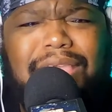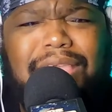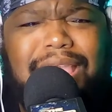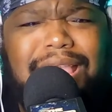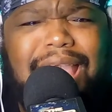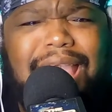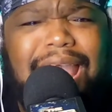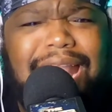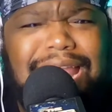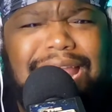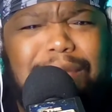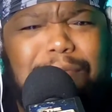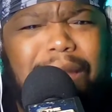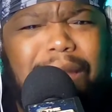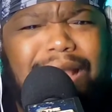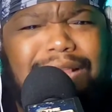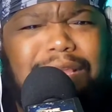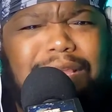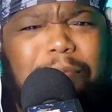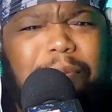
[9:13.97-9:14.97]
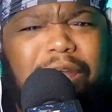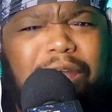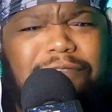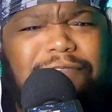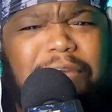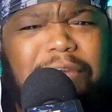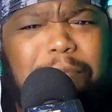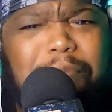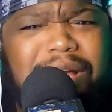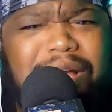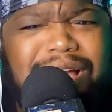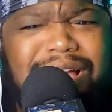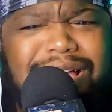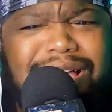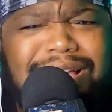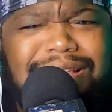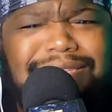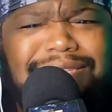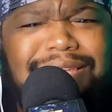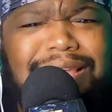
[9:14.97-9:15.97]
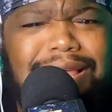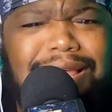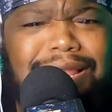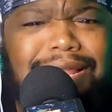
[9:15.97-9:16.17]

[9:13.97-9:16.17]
He can't even make the perfect buns.